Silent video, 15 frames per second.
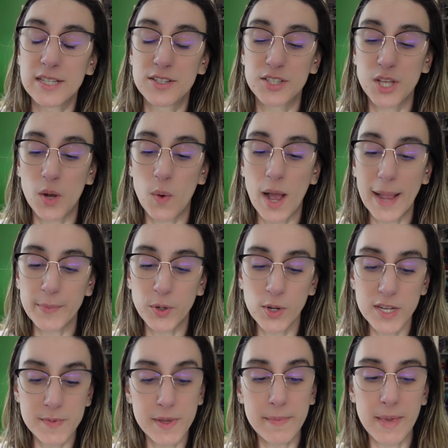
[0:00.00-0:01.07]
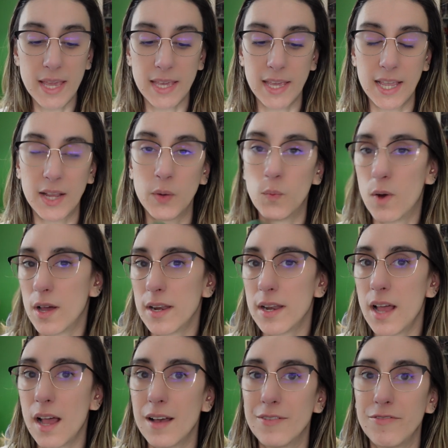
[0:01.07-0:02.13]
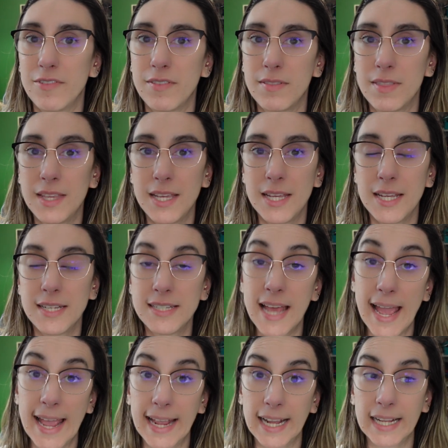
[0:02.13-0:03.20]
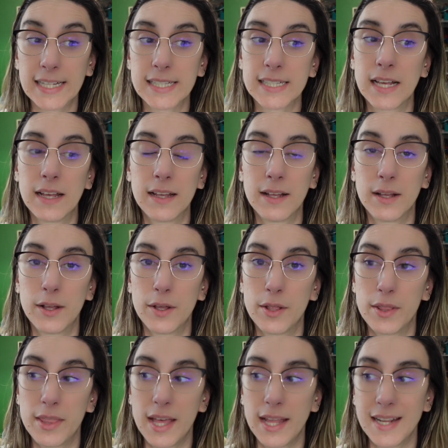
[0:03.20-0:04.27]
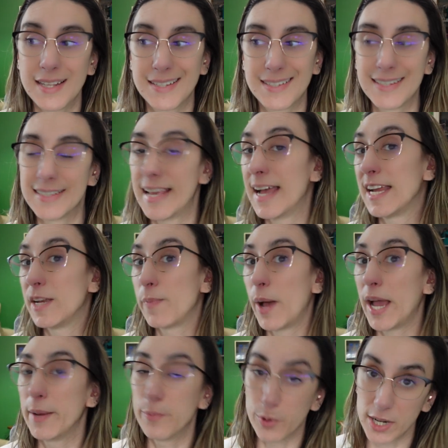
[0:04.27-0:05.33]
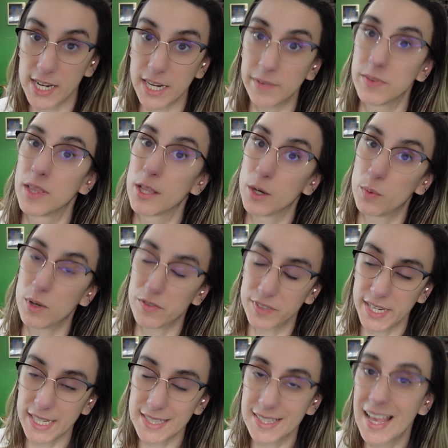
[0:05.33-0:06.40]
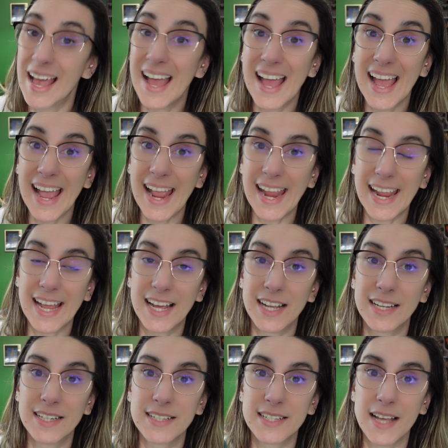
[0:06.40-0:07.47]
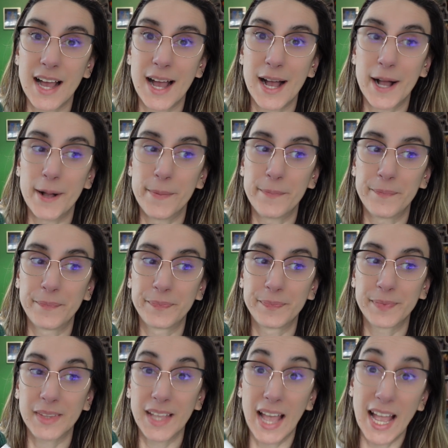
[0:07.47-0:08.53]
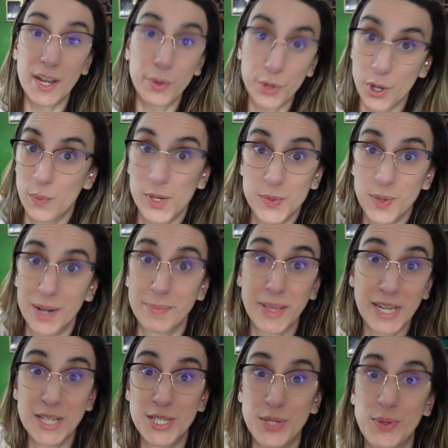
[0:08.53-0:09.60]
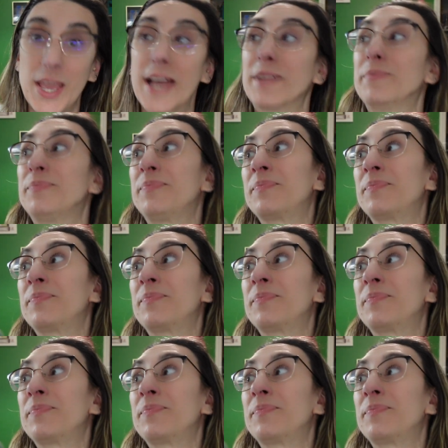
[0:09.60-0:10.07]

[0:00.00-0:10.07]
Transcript: So I'm going to be making one of the tanks that is designed by Bree of the Little Wolf Knits, and I don't know which one I'm gonna do yet.